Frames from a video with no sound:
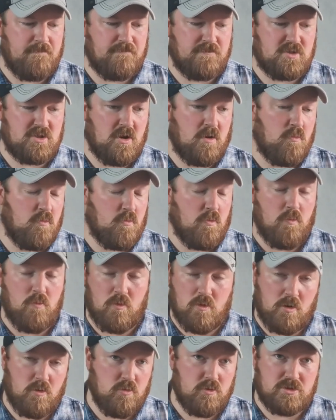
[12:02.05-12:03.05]
So I
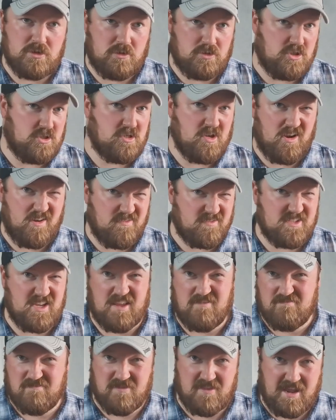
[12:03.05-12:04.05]
want to also just kind of
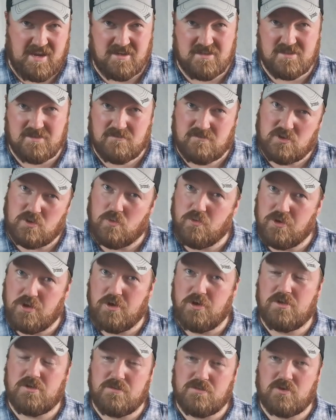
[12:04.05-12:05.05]
say thanks to all the
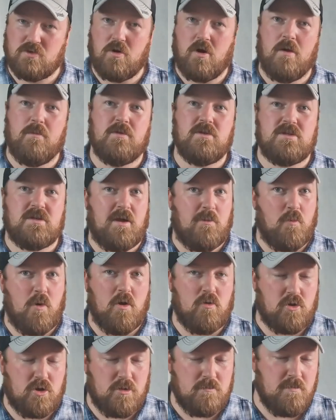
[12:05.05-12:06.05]
new subscribers and
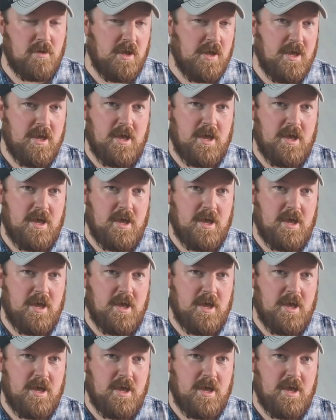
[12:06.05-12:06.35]
welcome.